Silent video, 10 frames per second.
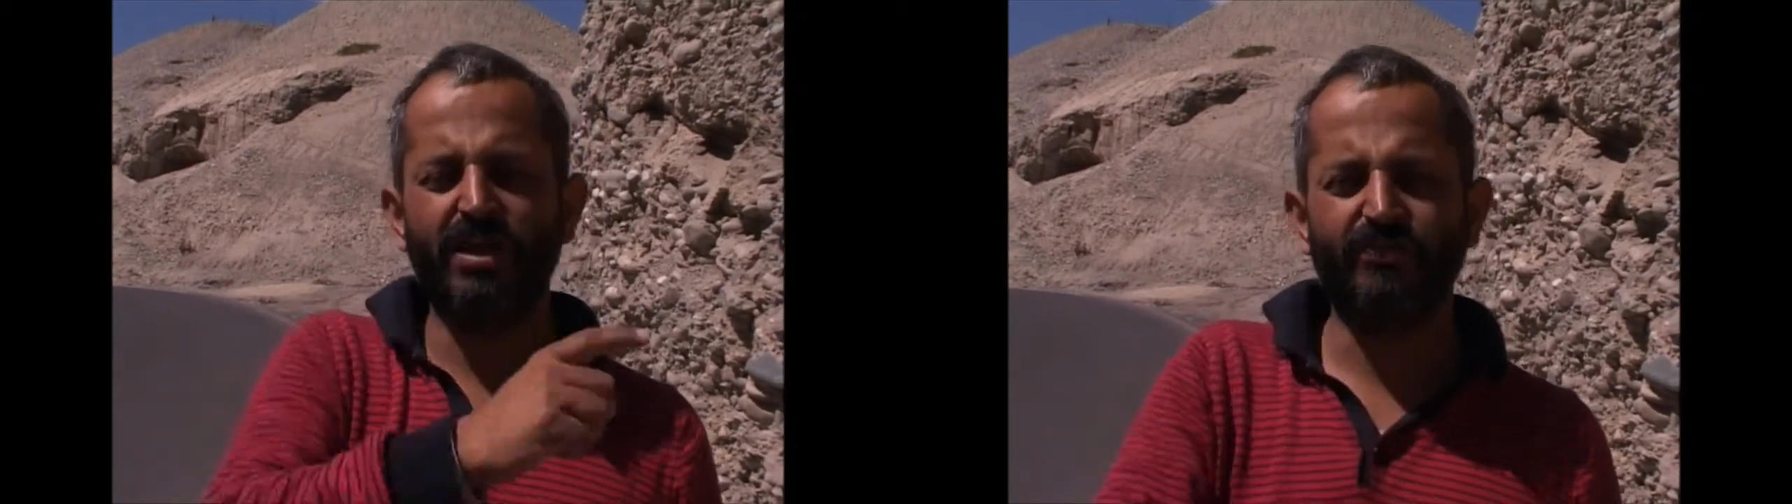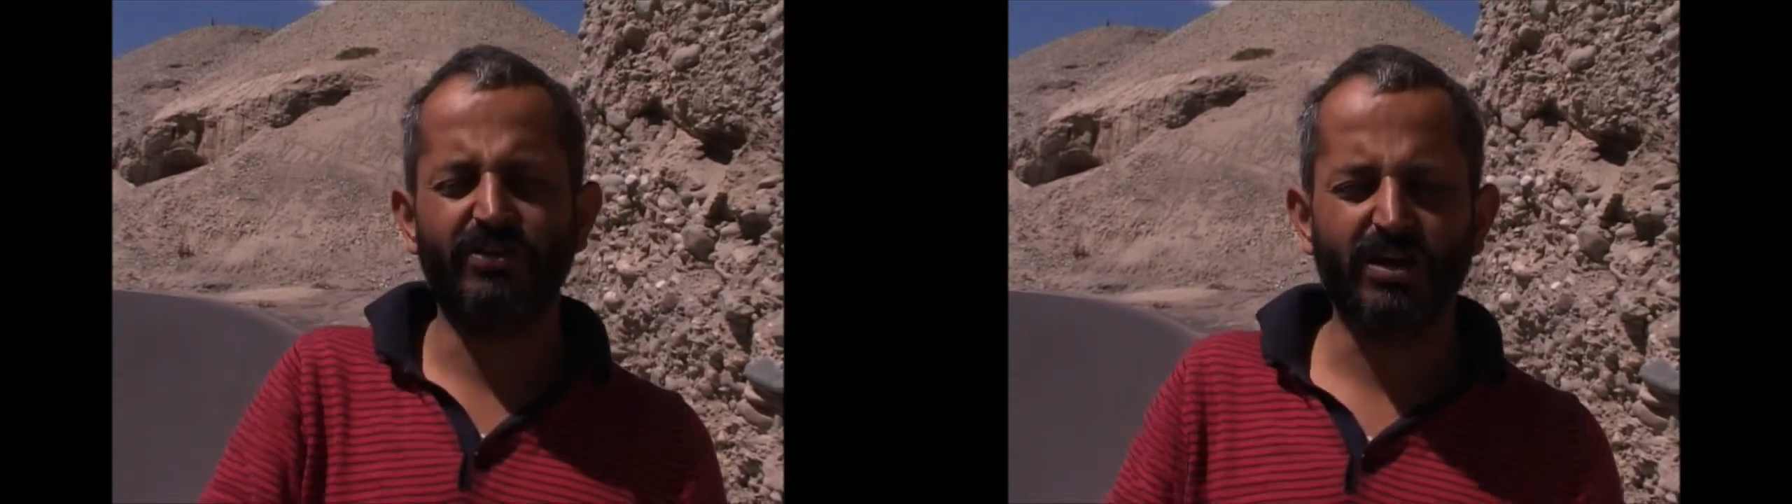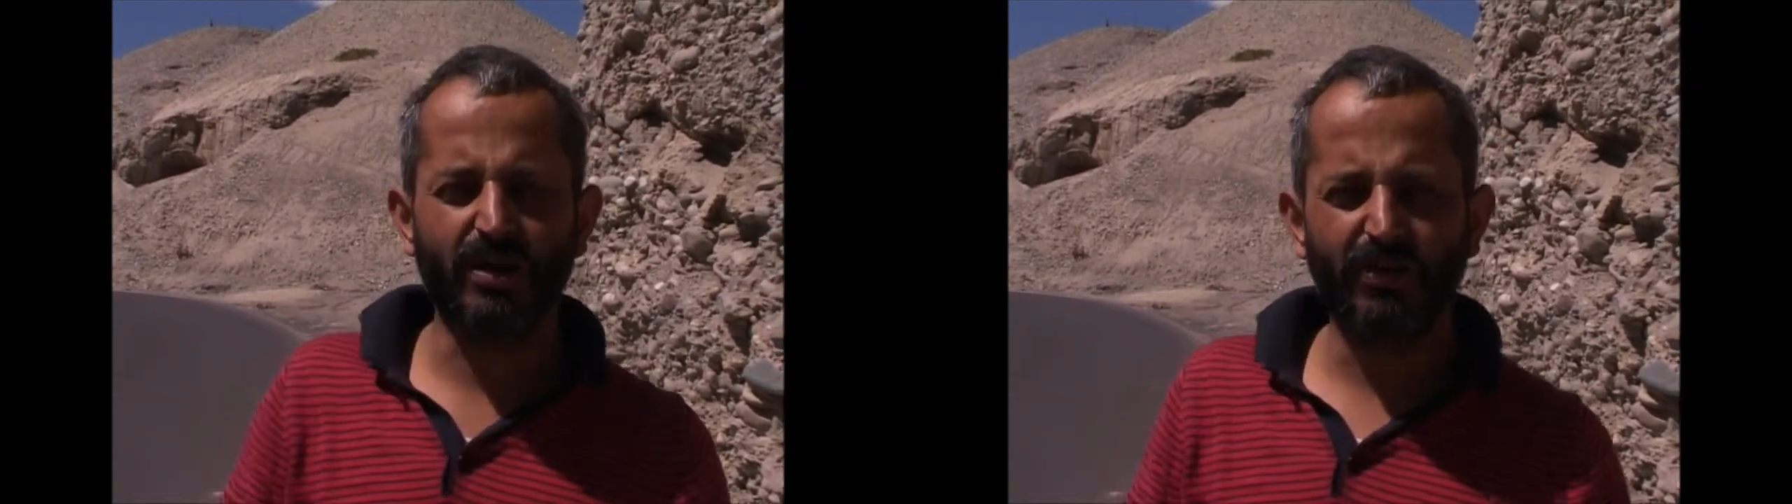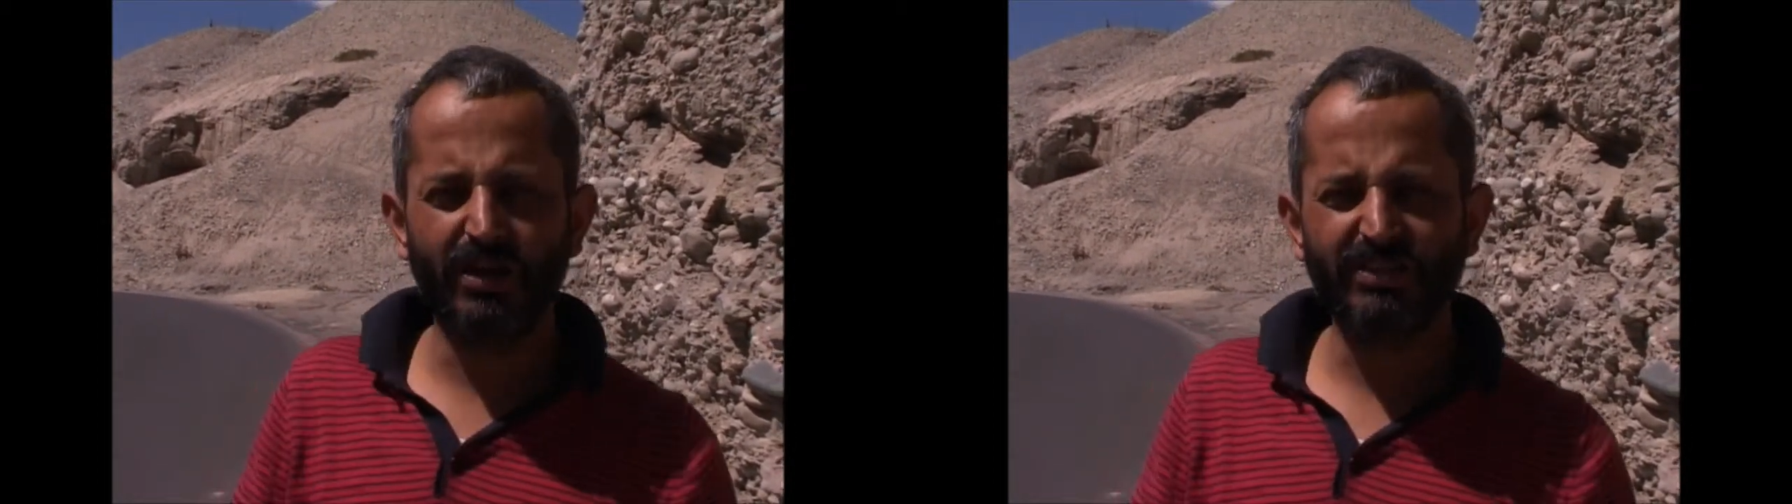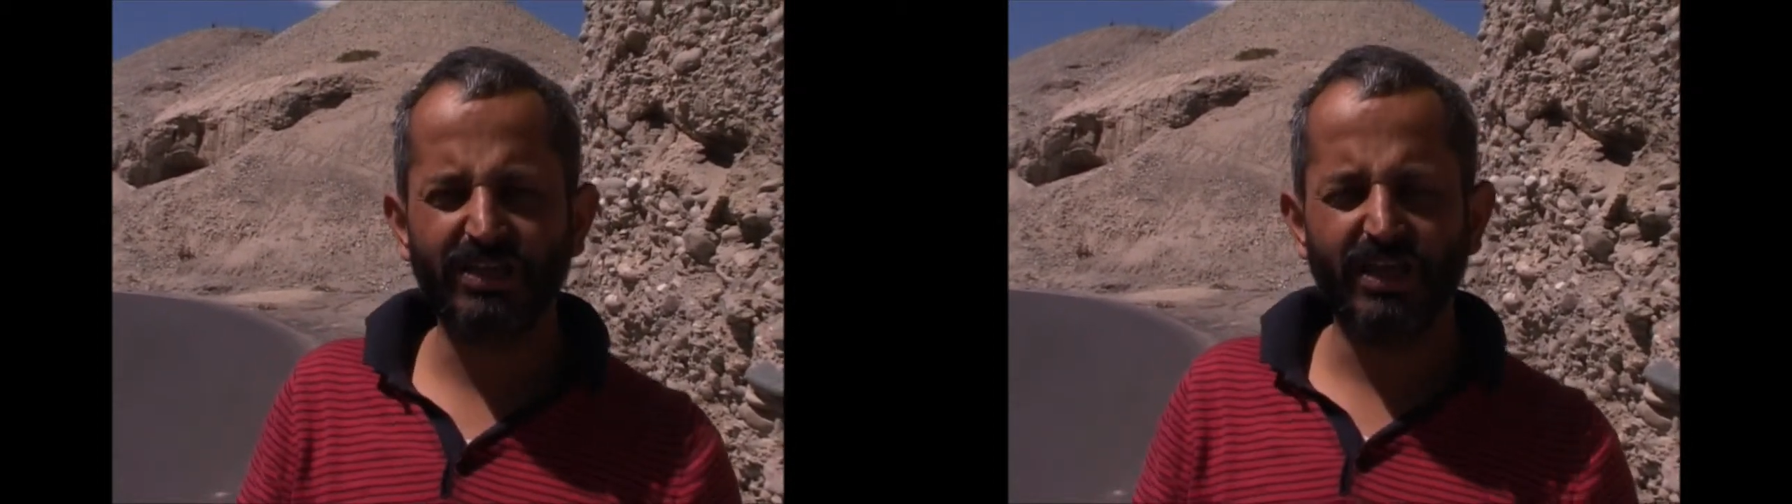after carbon
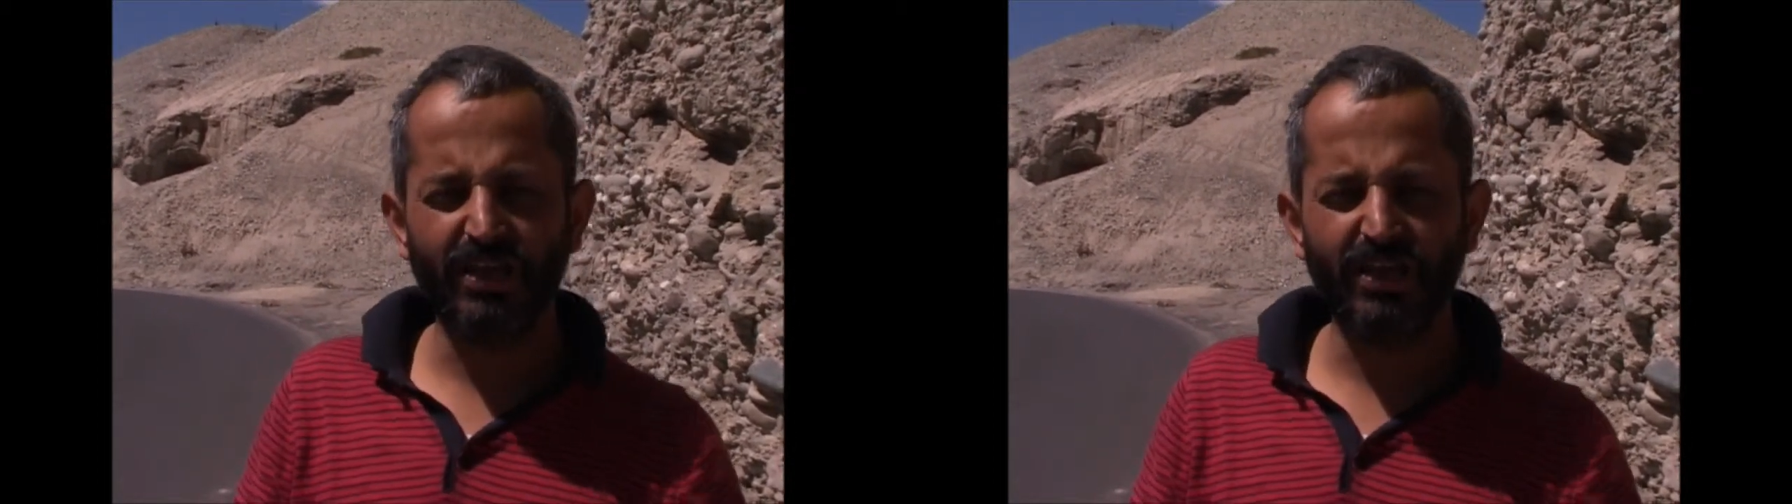dioxide,